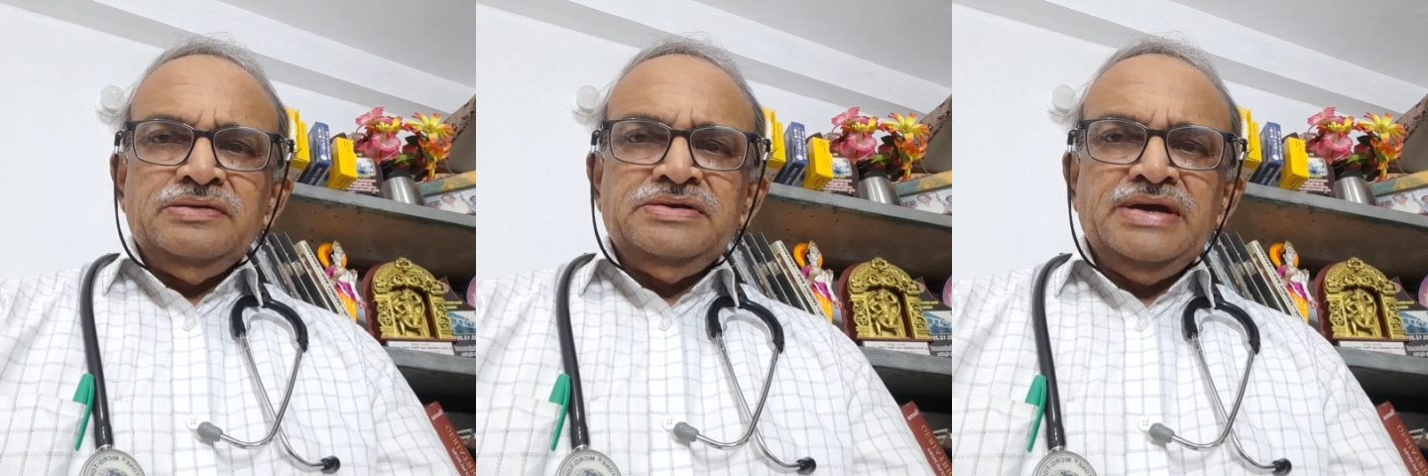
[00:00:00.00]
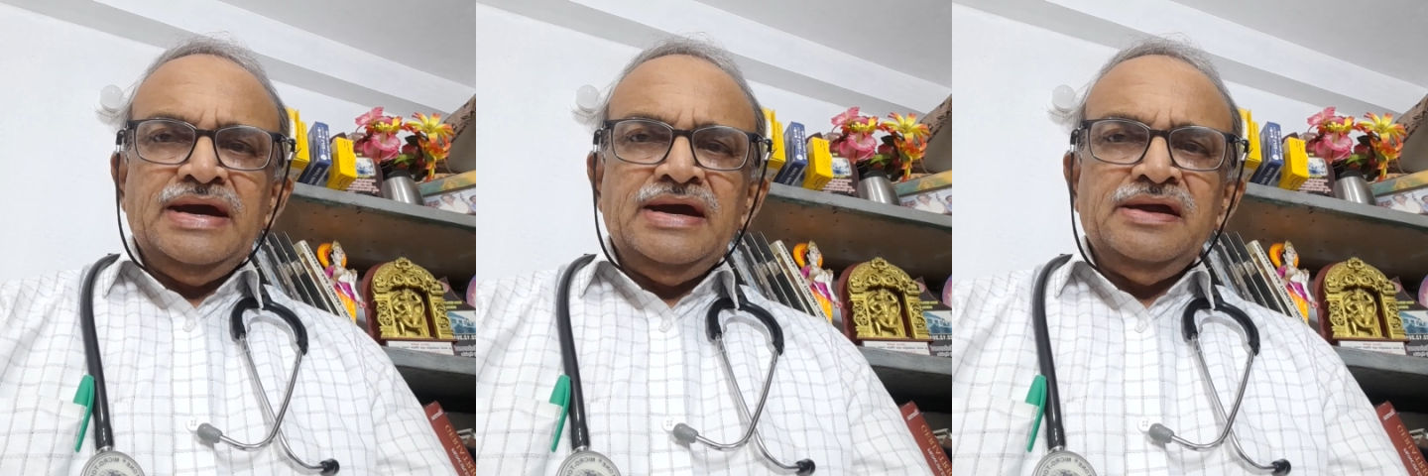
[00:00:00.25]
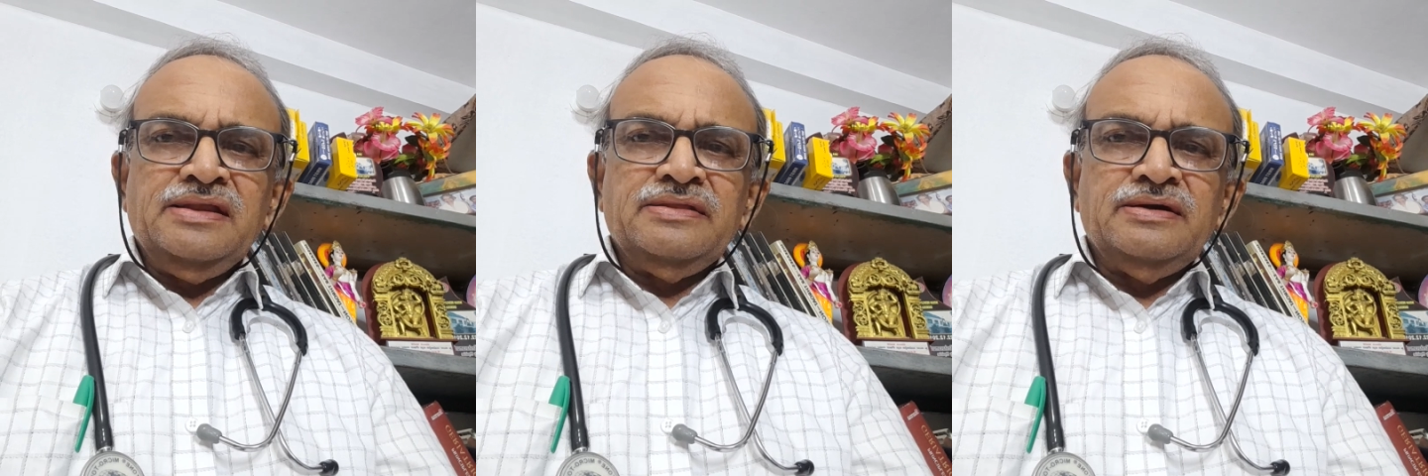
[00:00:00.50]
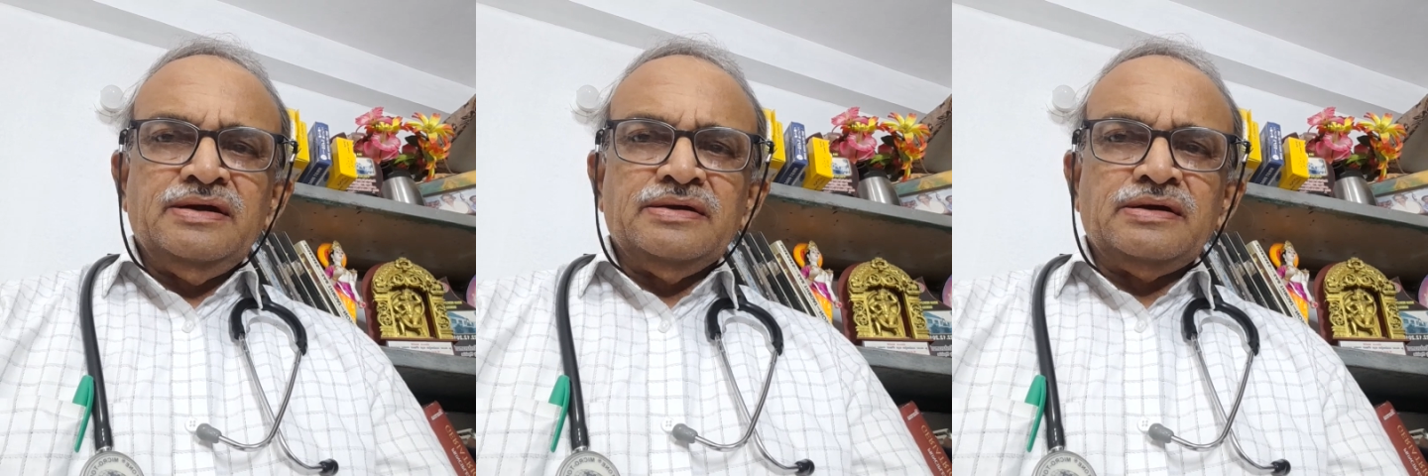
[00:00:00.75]
Chairs
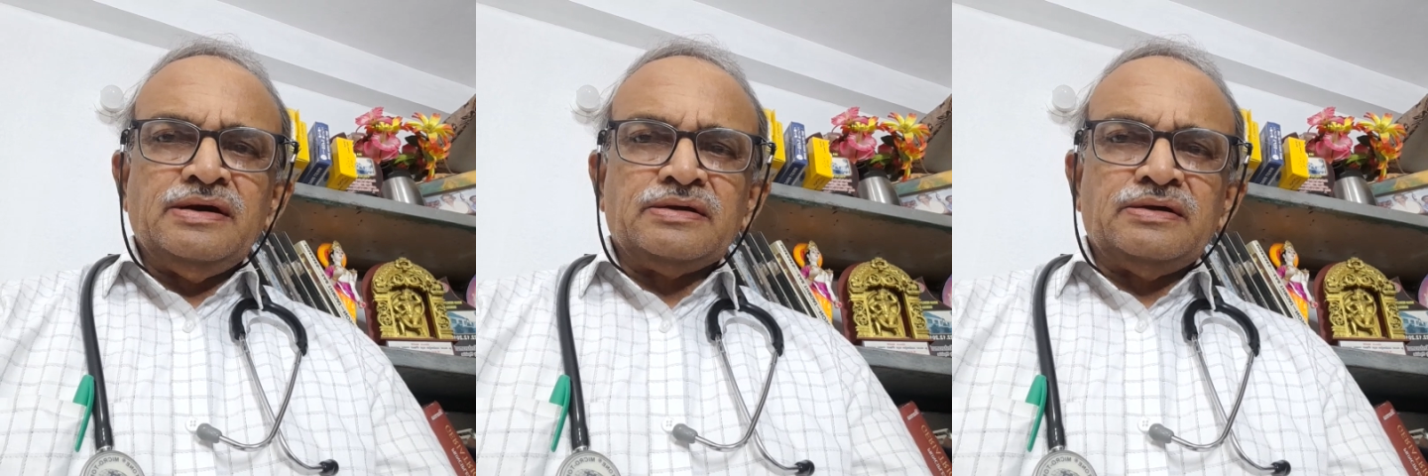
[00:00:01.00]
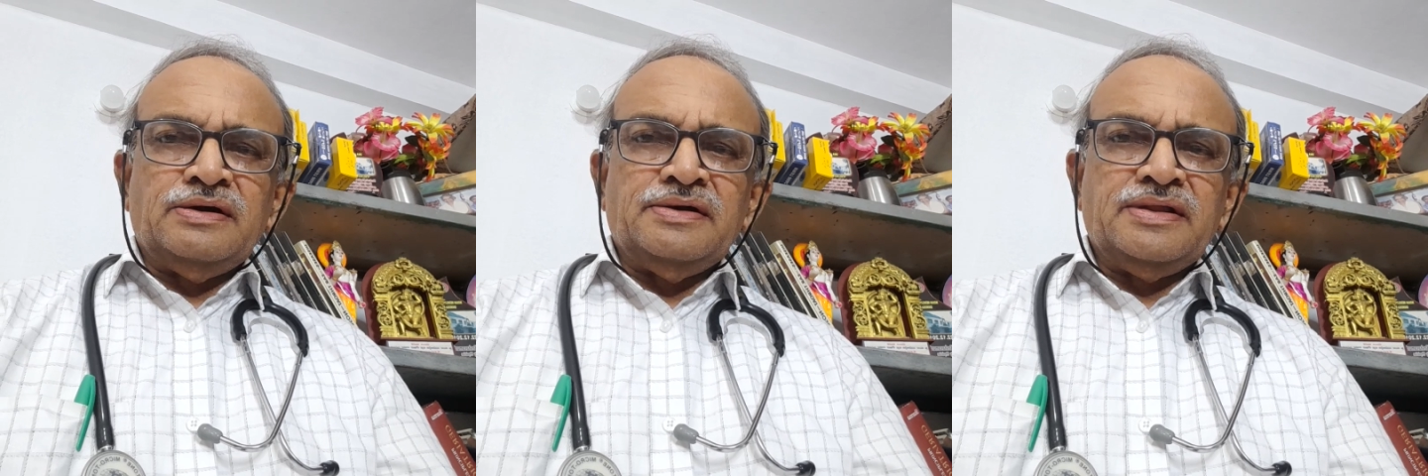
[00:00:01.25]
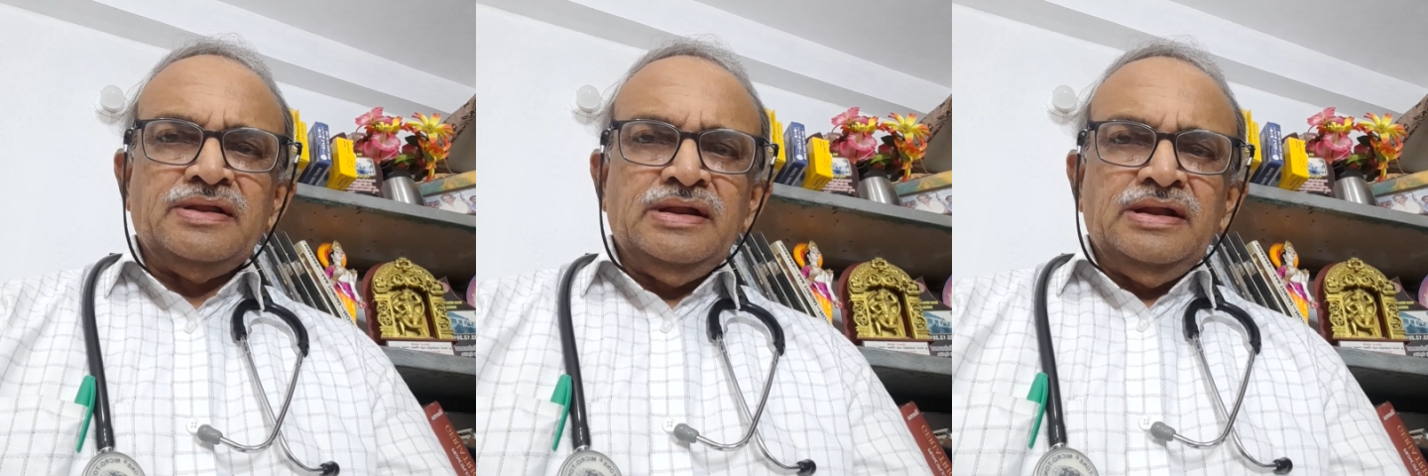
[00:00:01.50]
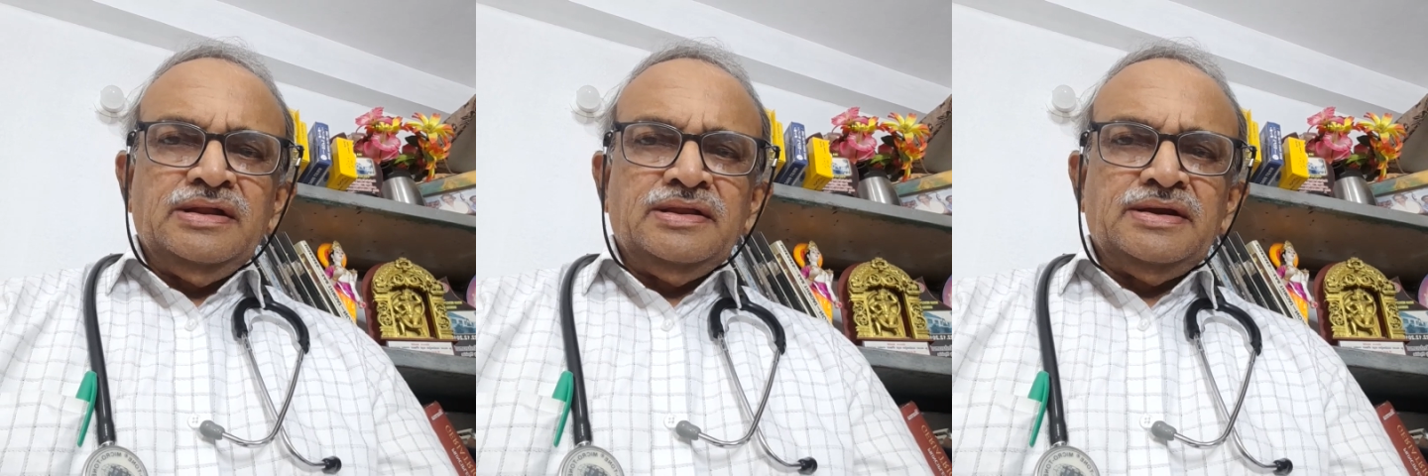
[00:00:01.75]
and or cots
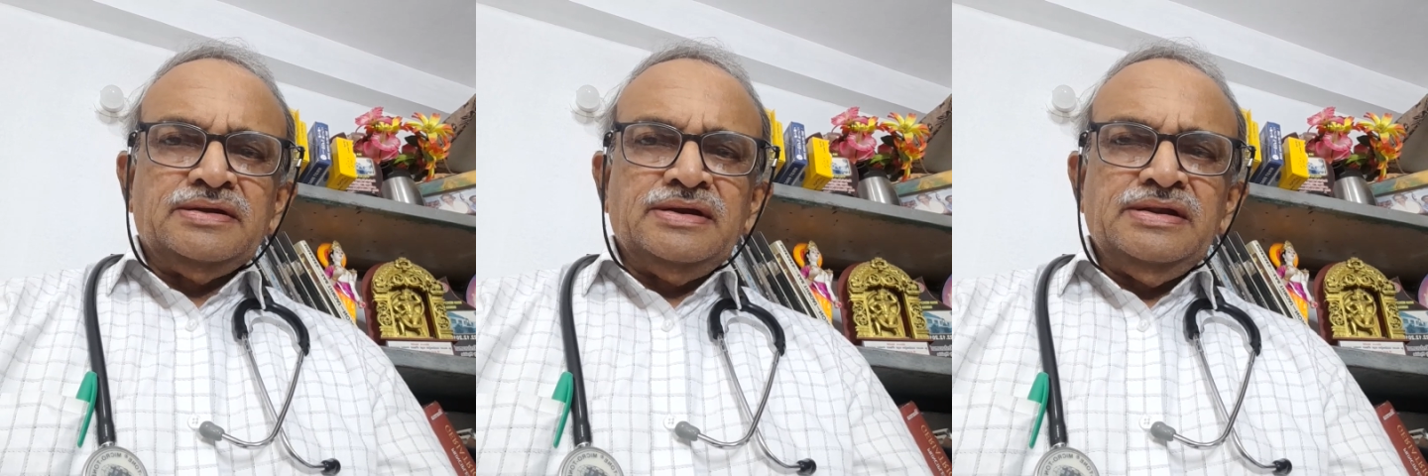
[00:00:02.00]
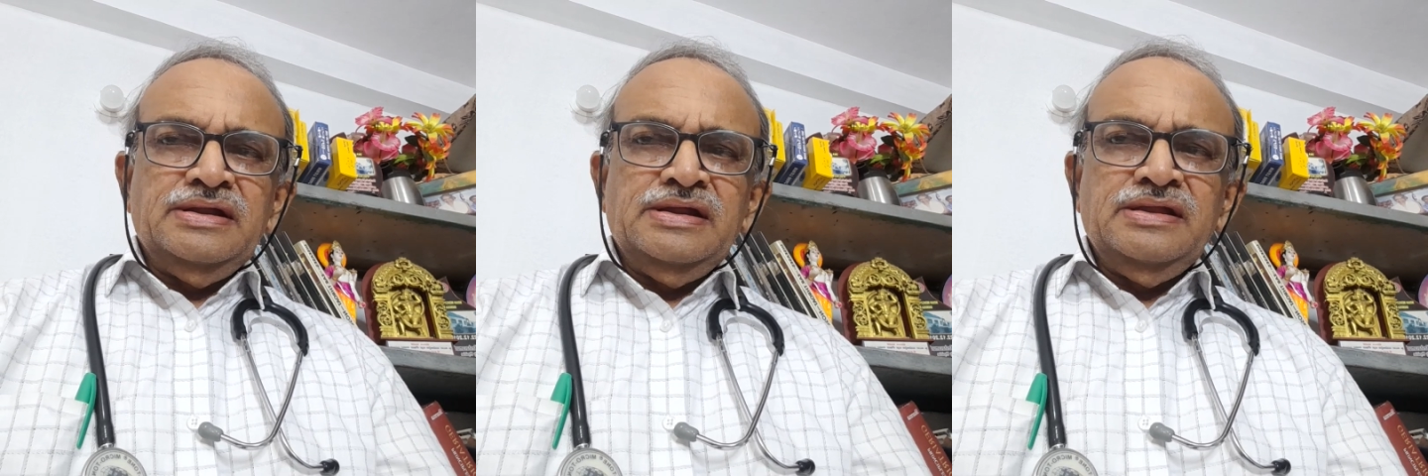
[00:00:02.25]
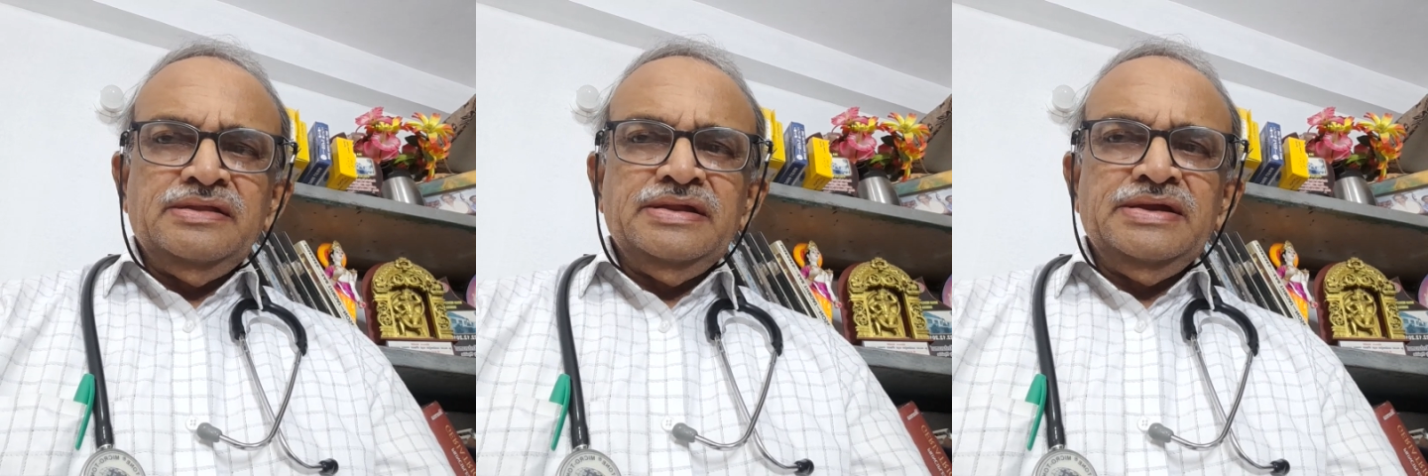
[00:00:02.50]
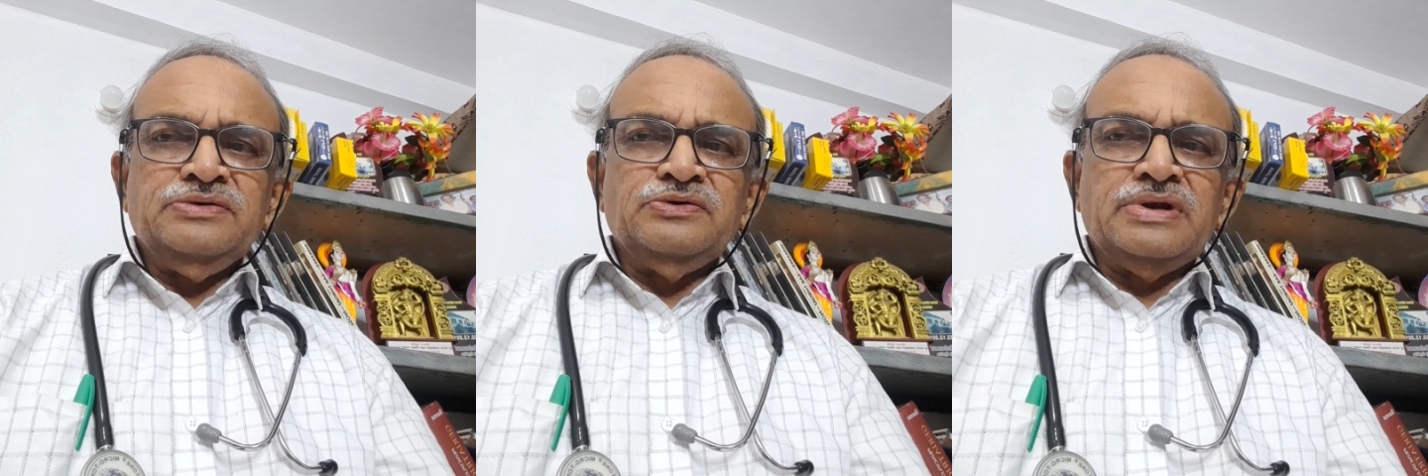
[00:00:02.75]
that are
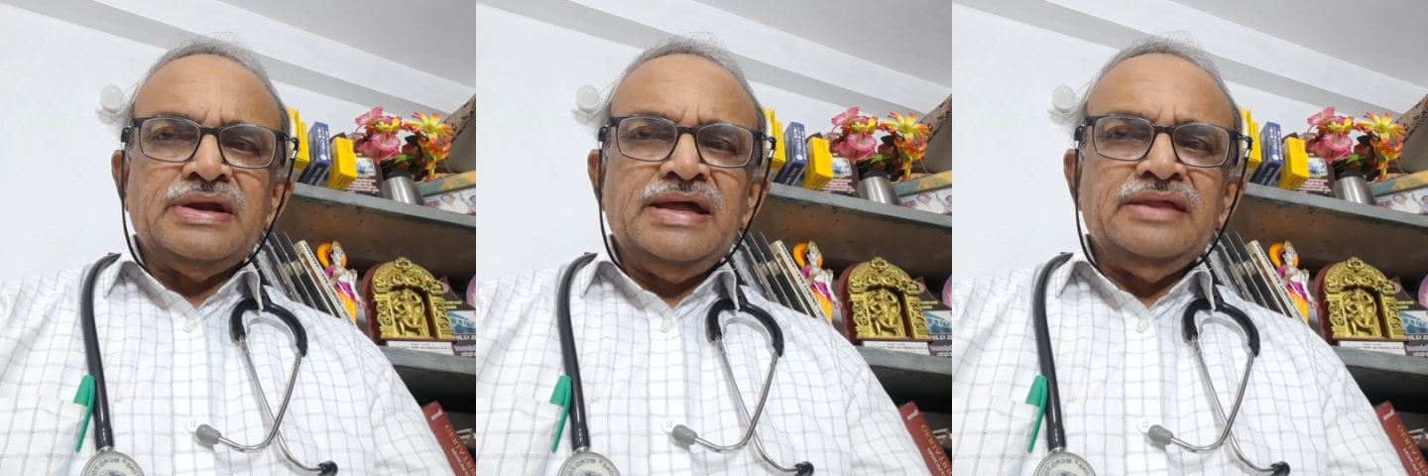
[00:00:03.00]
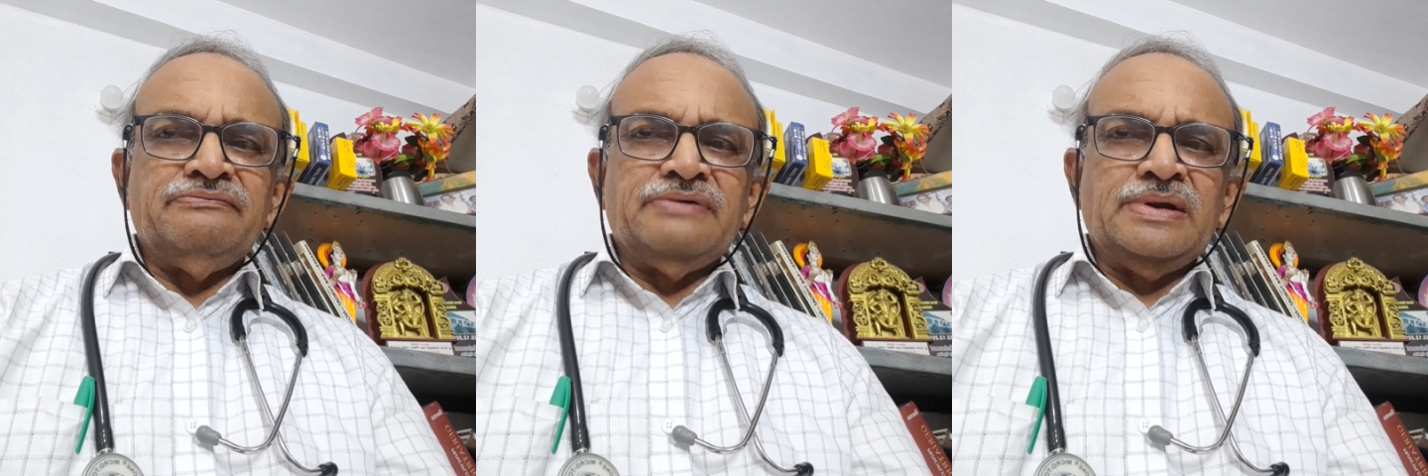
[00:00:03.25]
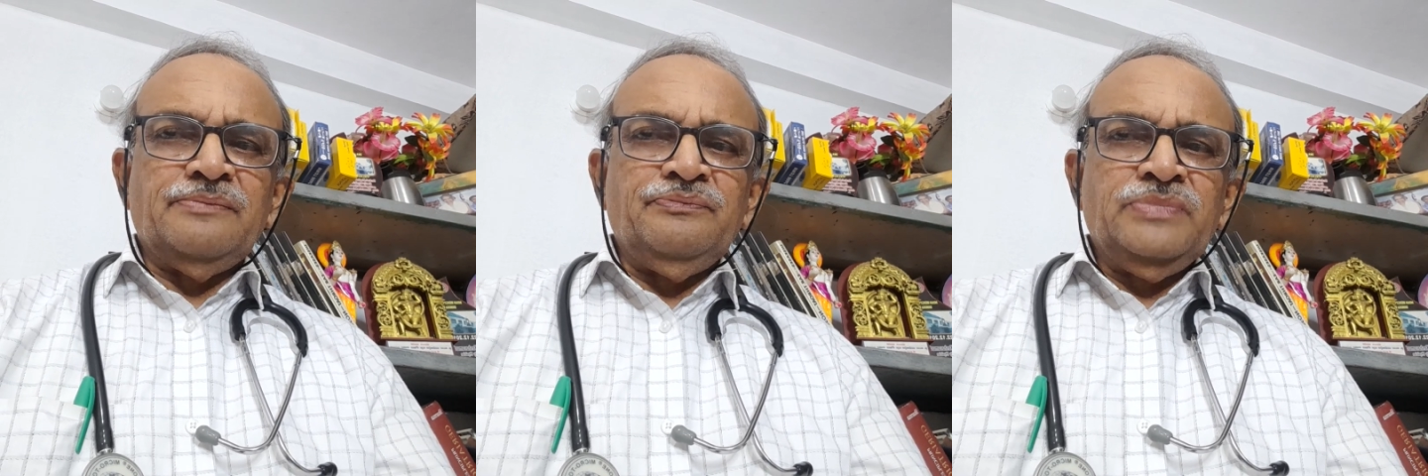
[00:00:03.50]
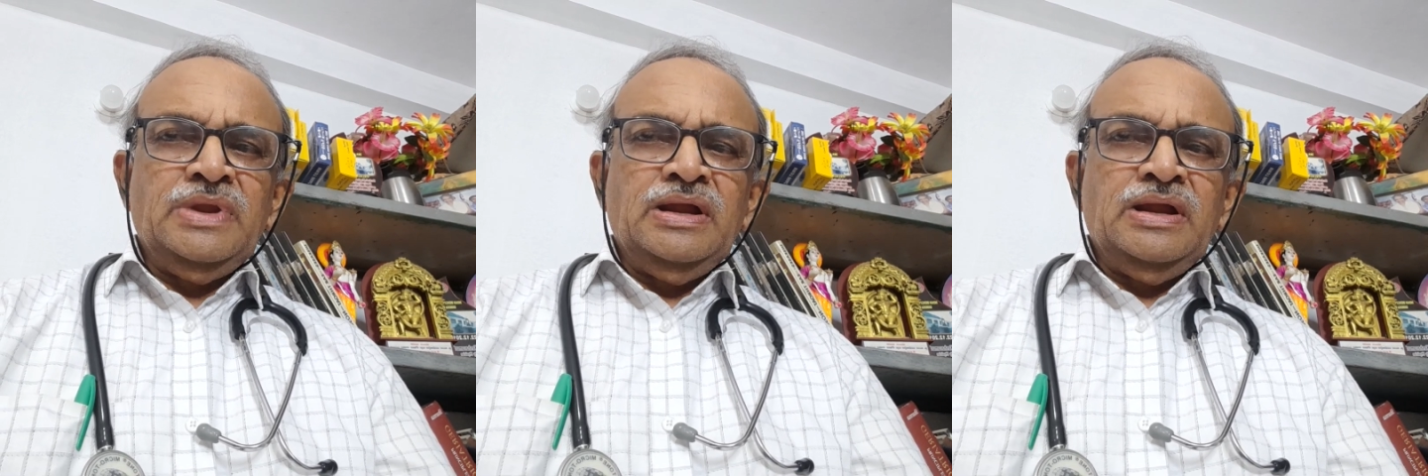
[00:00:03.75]
easy to rise from